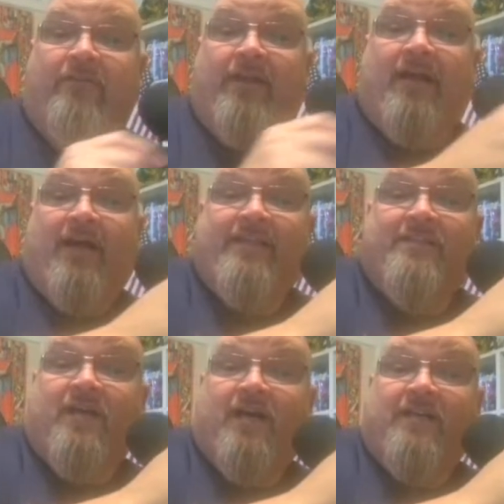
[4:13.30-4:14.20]
got
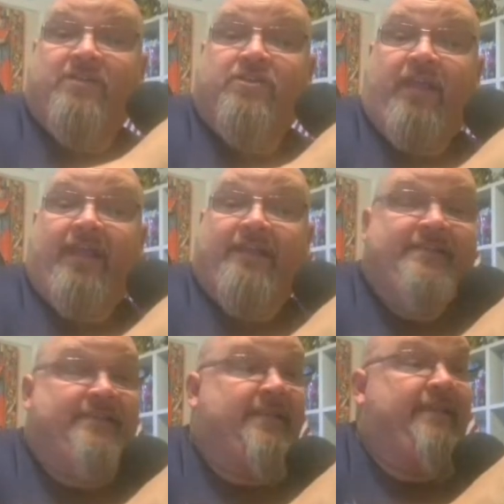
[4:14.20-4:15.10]
Heinz Koch
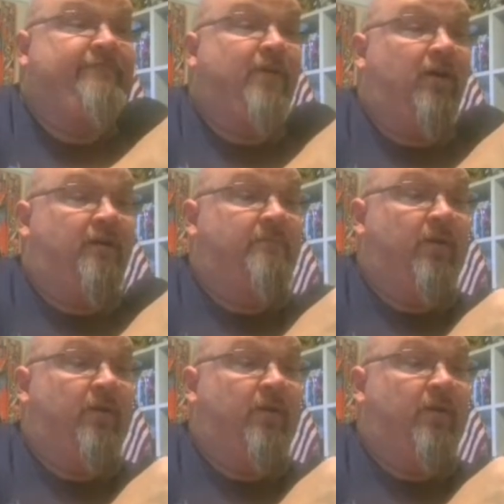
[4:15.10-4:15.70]
and Steve Martin